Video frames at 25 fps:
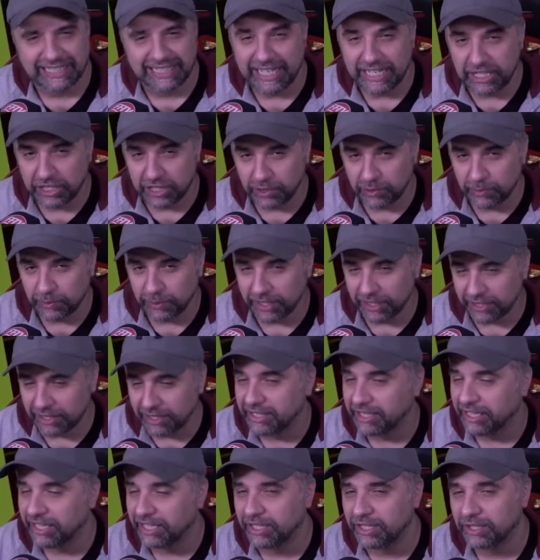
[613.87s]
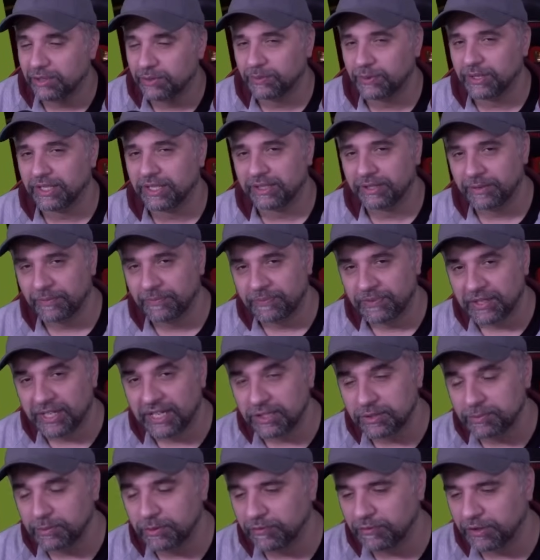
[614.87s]
He could work. He could work.
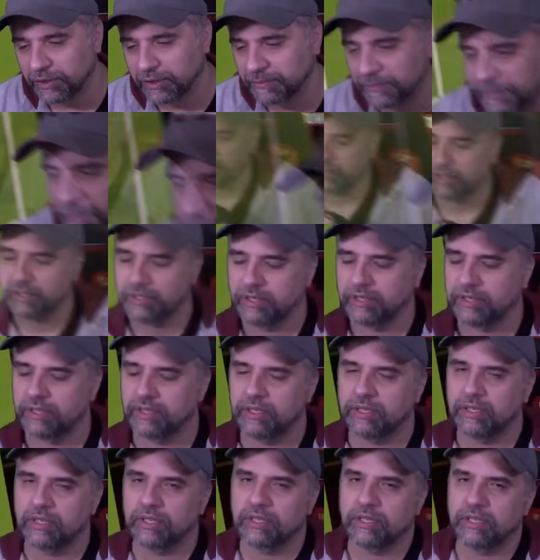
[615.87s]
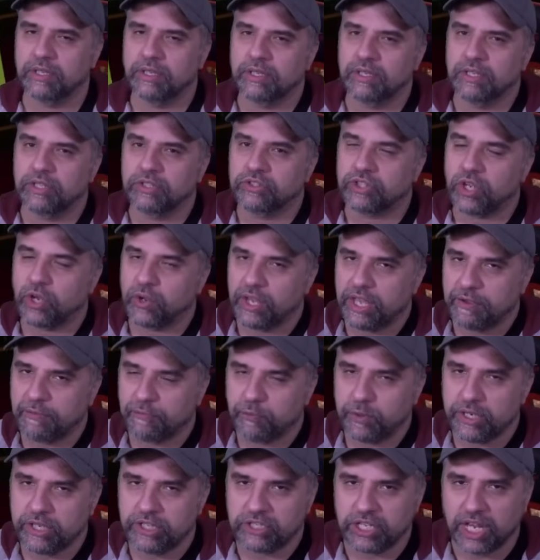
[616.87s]
Let's move on. So
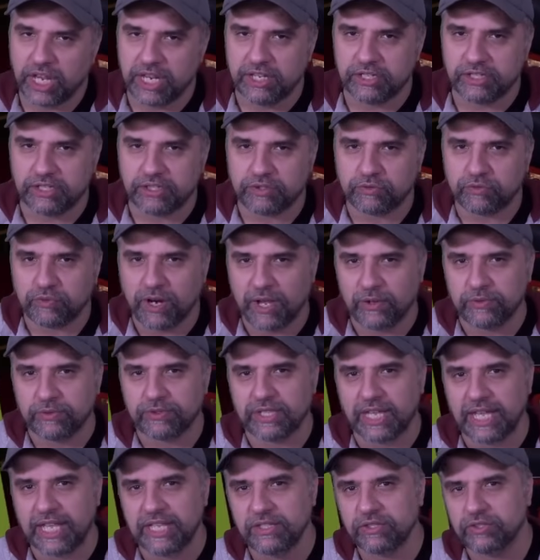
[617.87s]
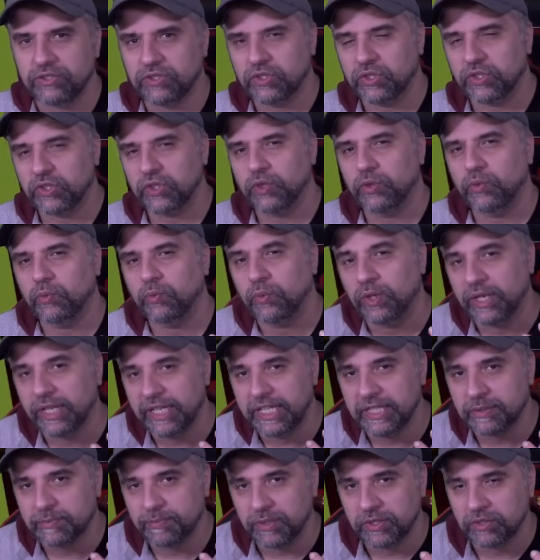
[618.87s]
if we change this round into what
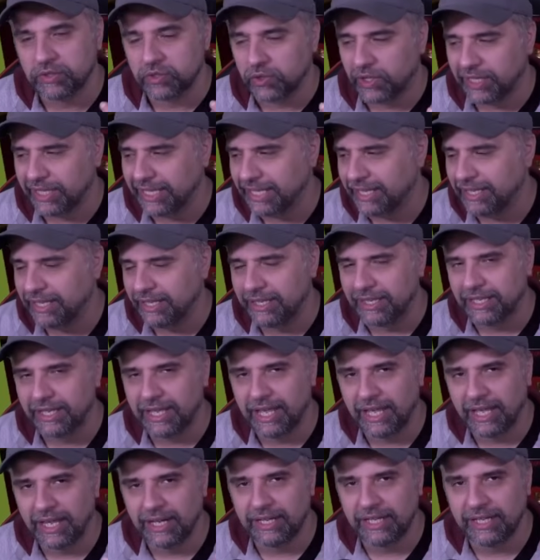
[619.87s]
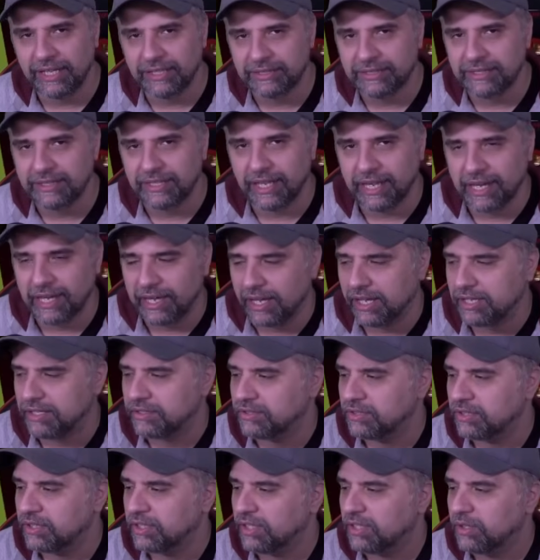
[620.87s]
he's been doing in Al
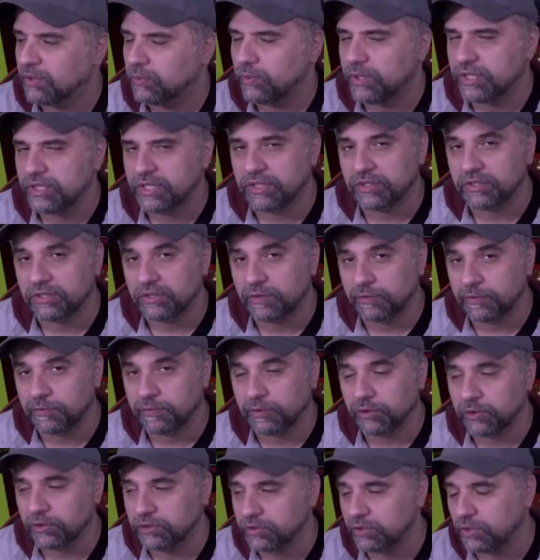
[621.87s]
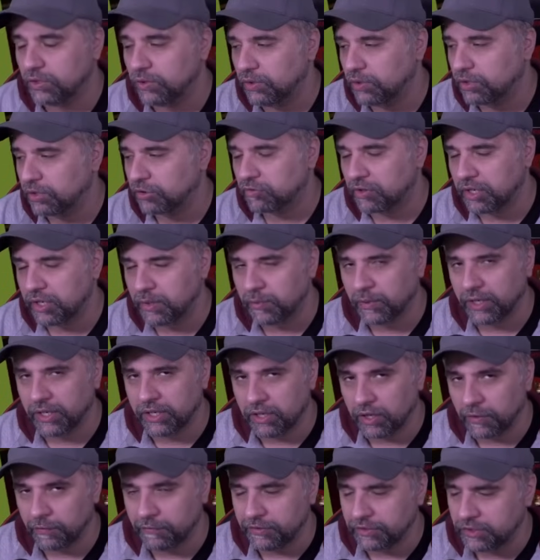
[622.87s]
Ittihad, which is the
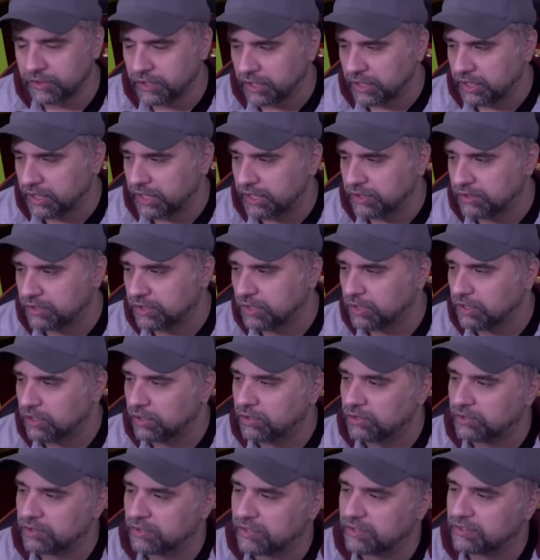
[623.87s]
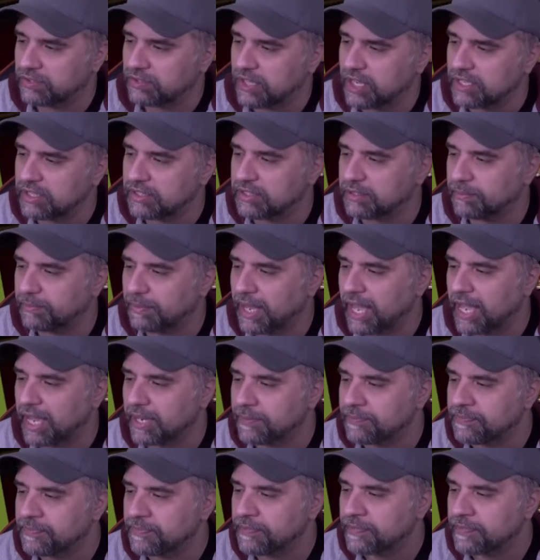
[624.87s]
4-2-3-1, obviously you need to lose a centre back.